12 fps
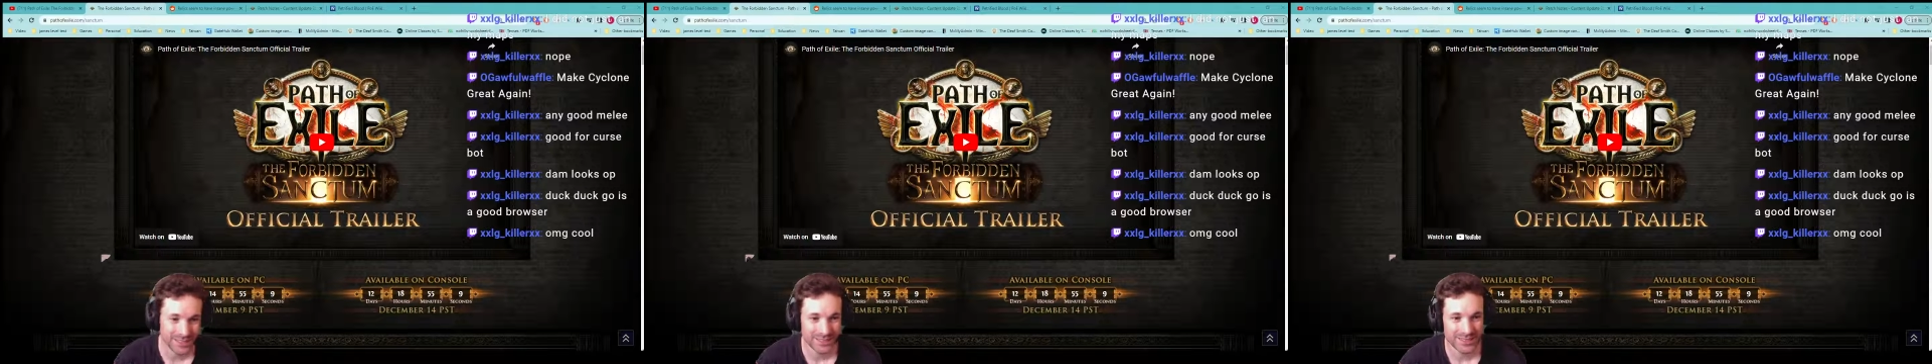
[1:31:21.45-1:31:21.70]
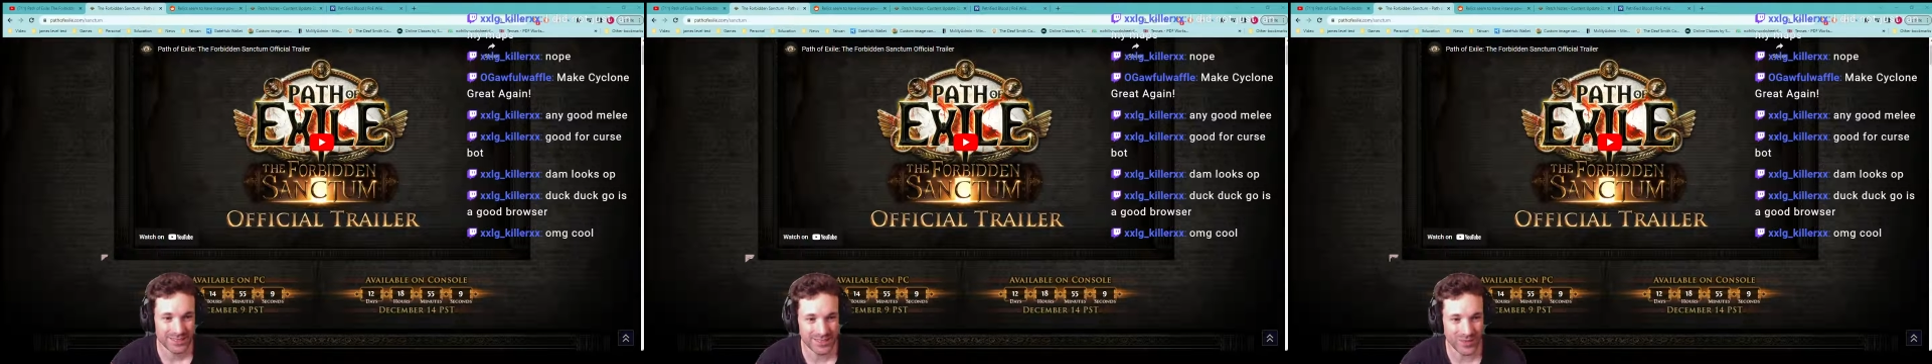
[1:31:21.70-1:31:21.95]

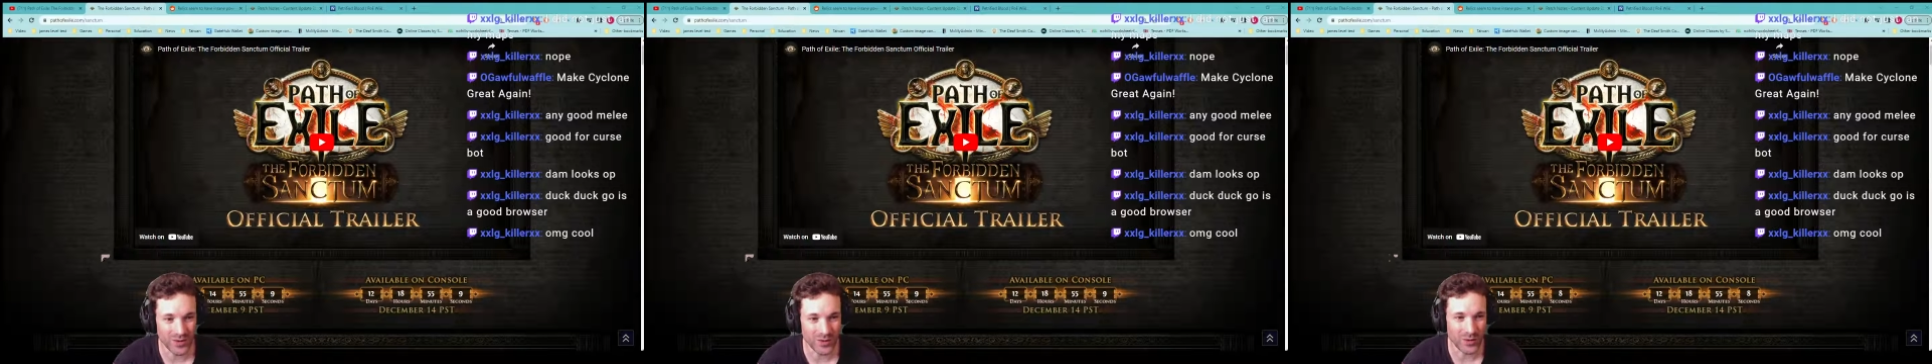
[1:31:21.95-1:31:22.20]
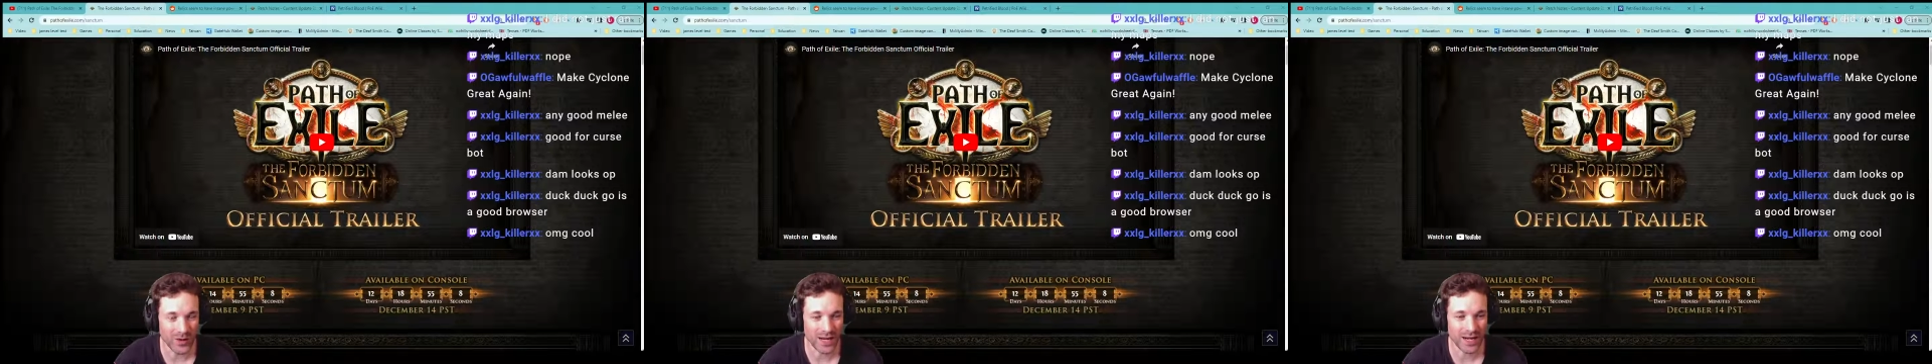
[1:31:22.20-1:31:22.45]

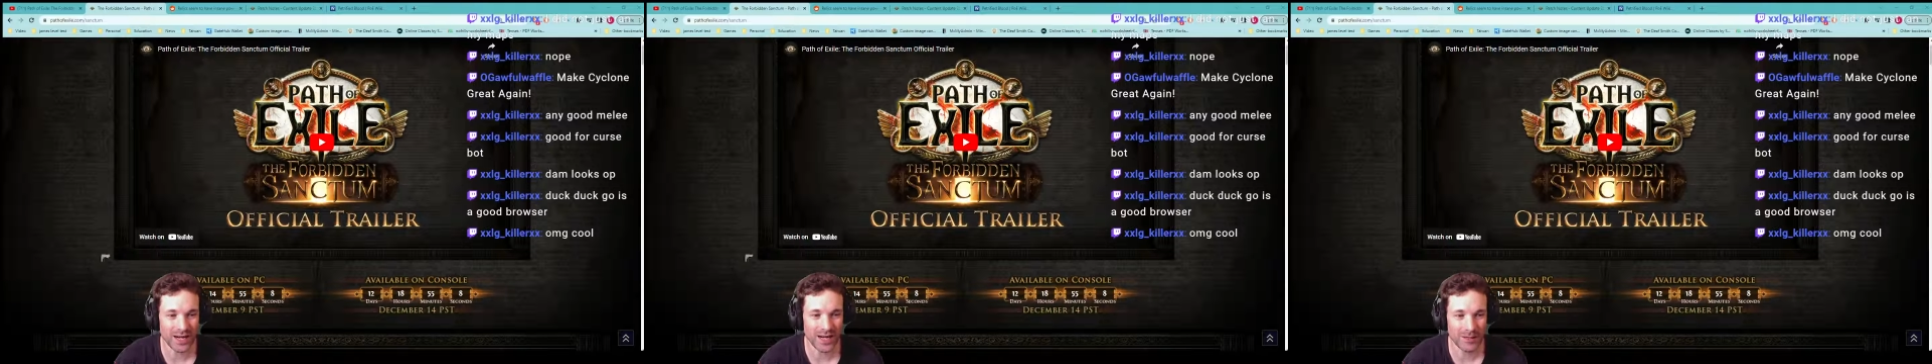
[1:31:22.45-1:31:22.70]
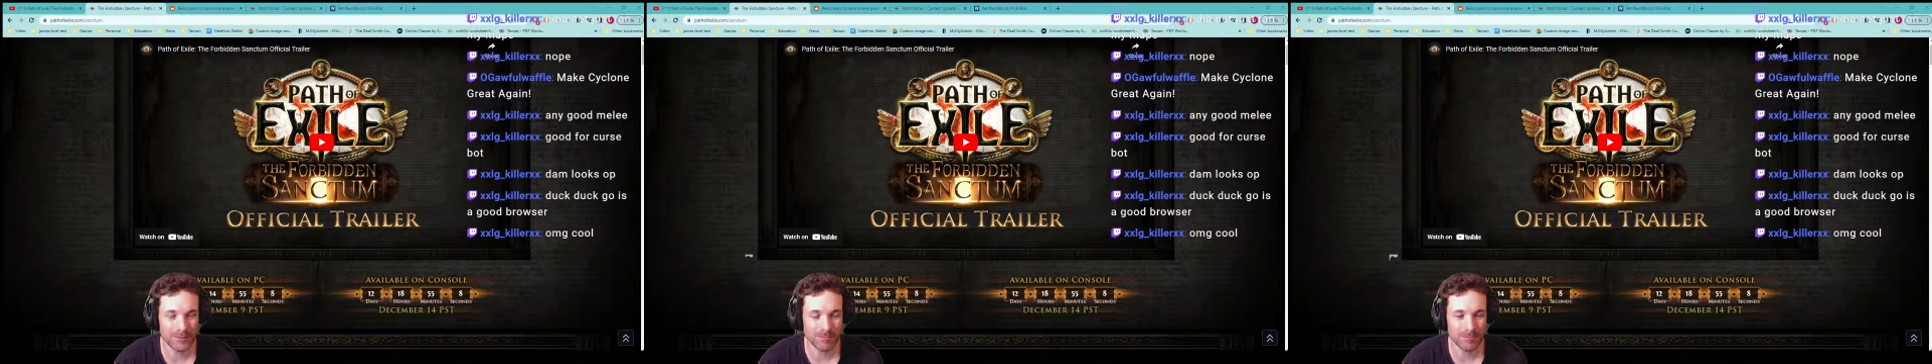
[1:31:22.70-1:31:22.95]
So
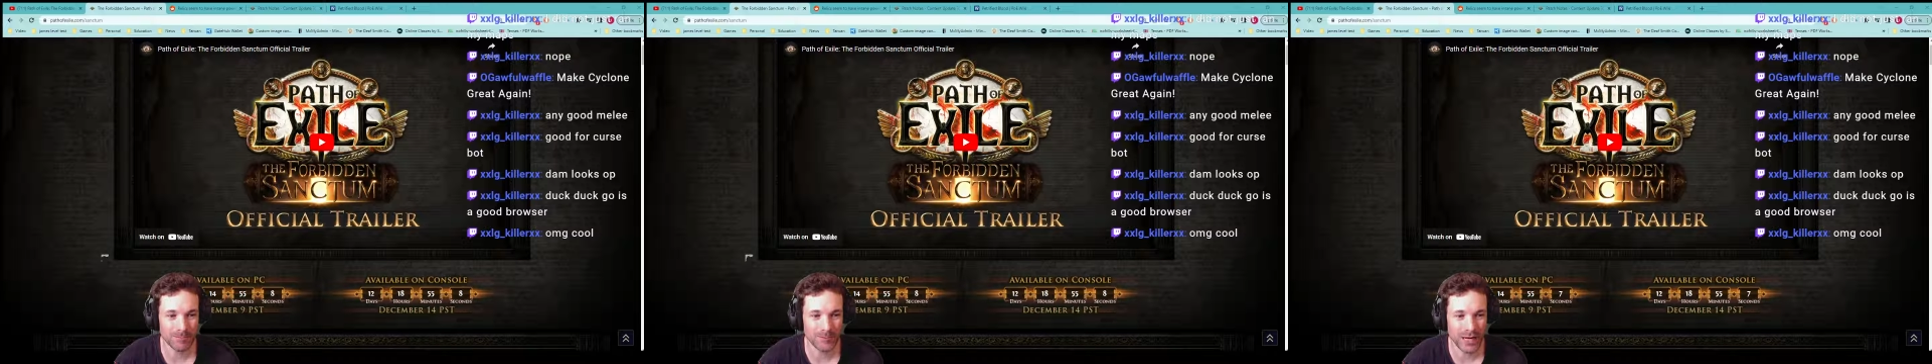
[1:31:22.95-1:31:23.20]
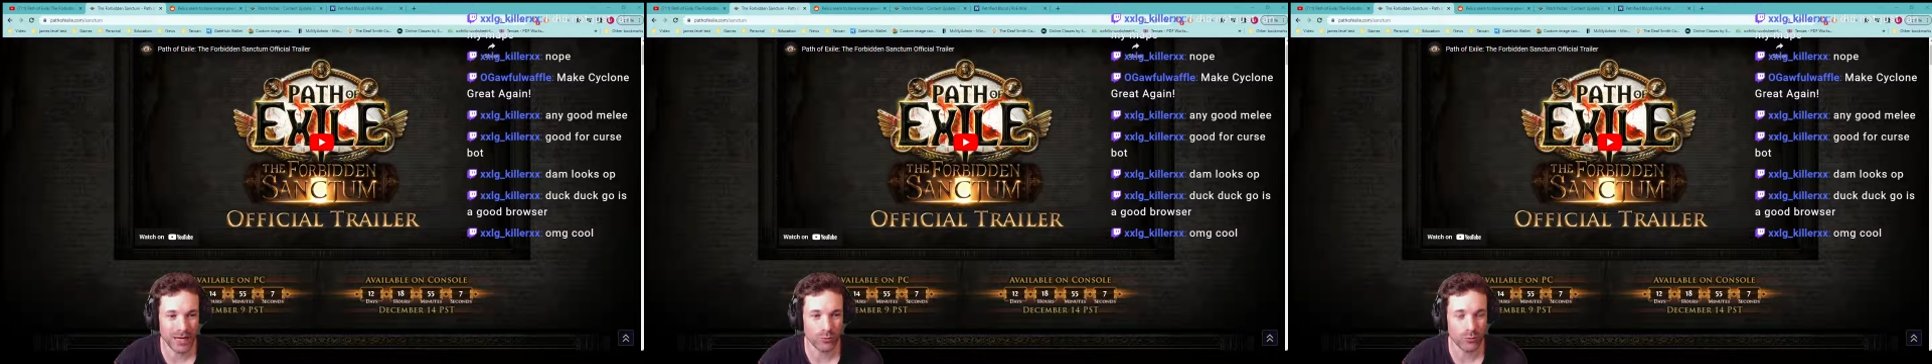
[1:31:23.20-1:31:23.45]

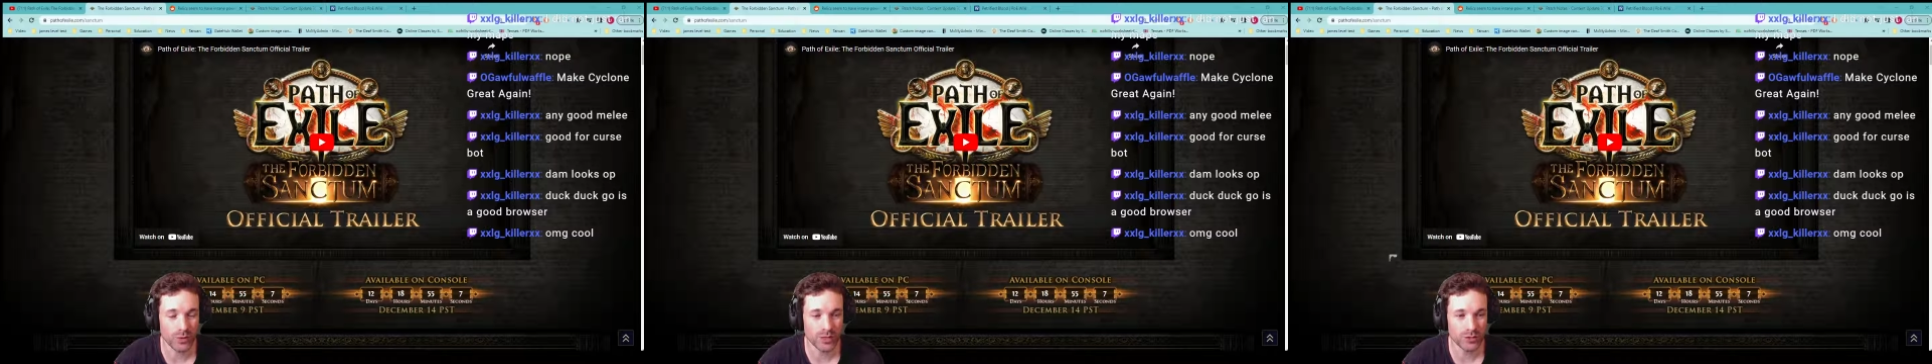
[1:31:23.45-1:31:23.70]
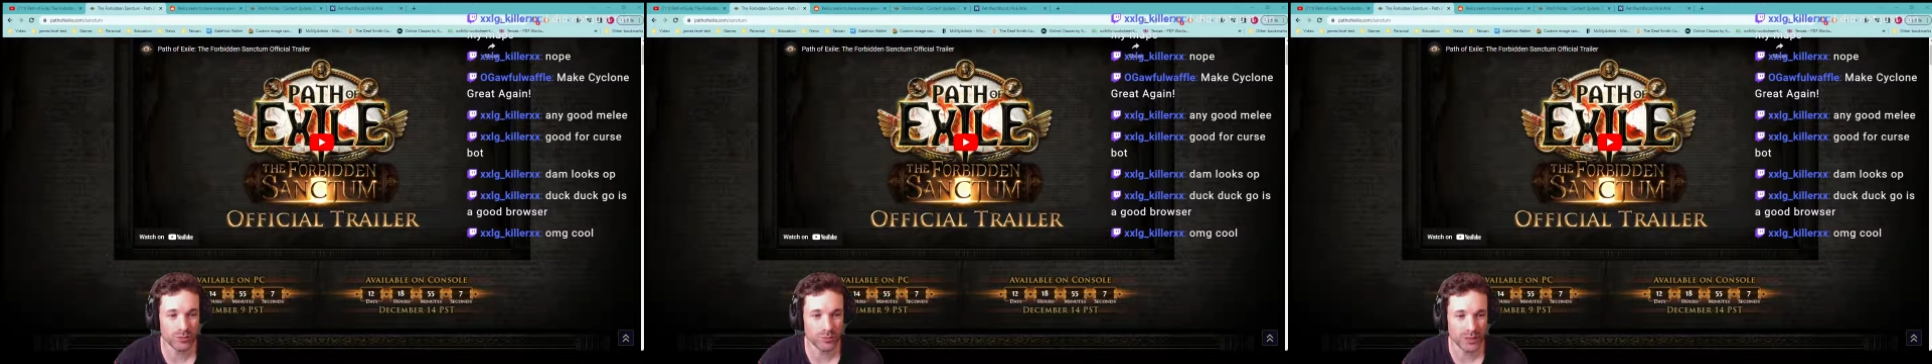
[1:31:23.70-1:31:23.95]
I
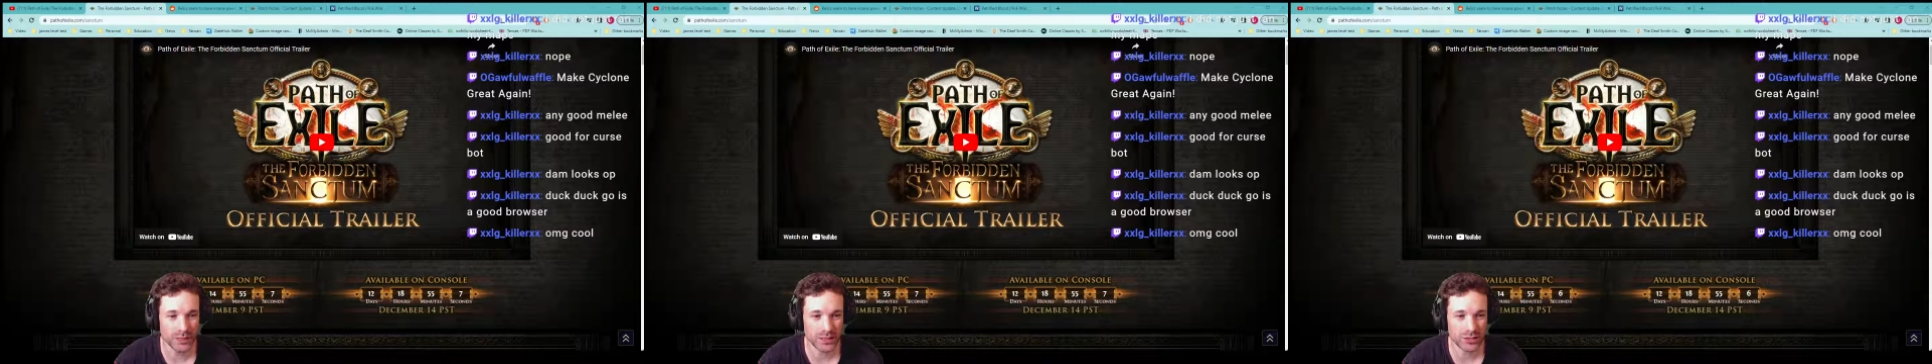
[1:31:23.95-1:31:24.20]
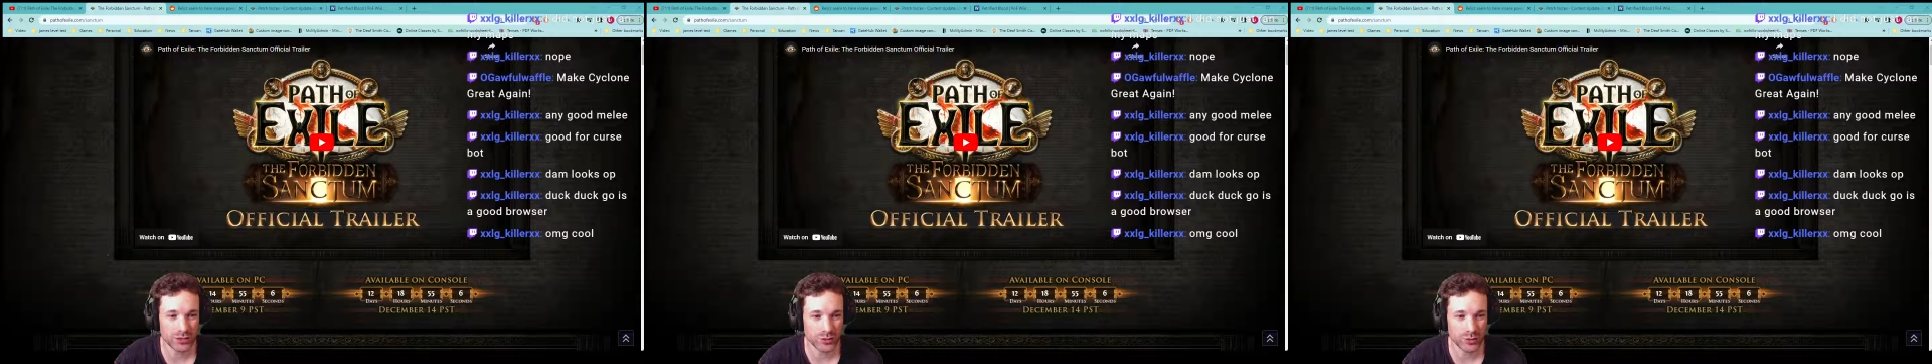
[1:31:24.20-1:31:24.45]
will
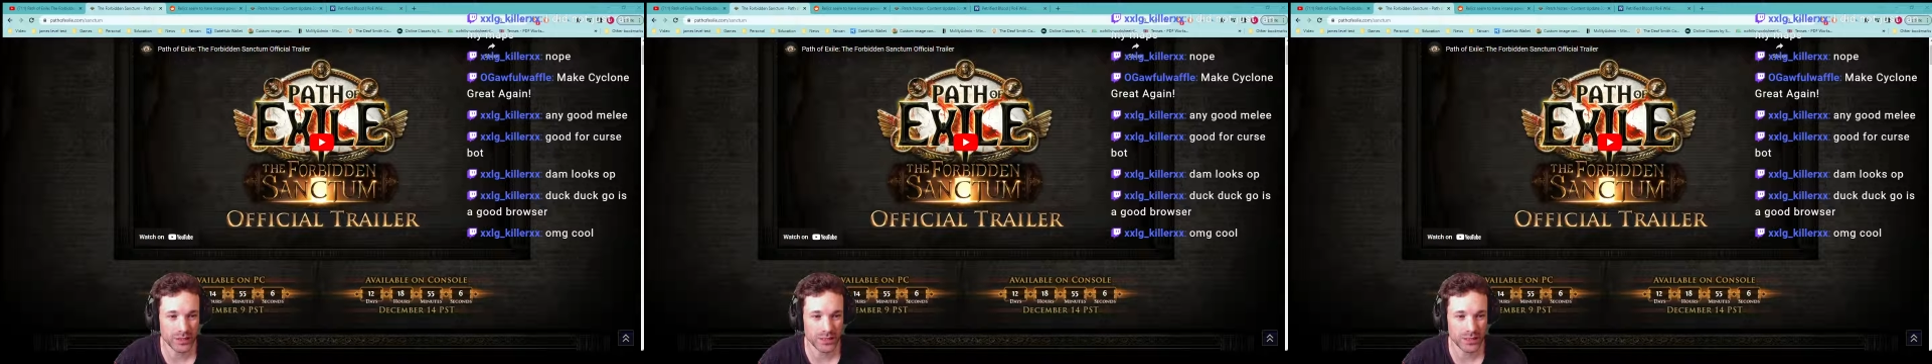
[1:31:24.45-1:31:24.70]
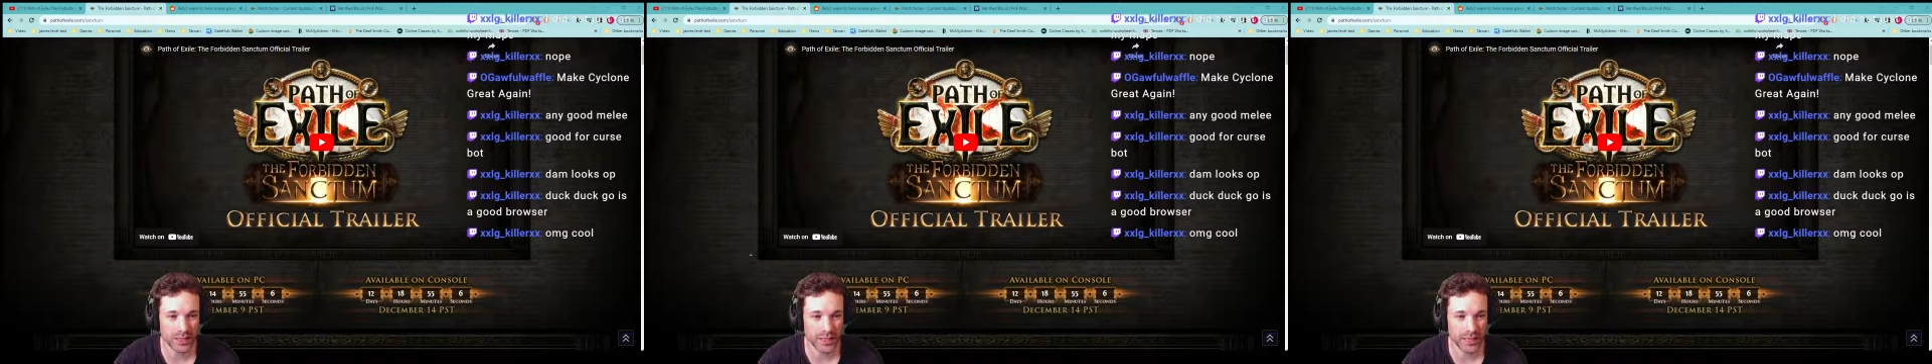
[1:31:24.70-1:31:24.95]
be doing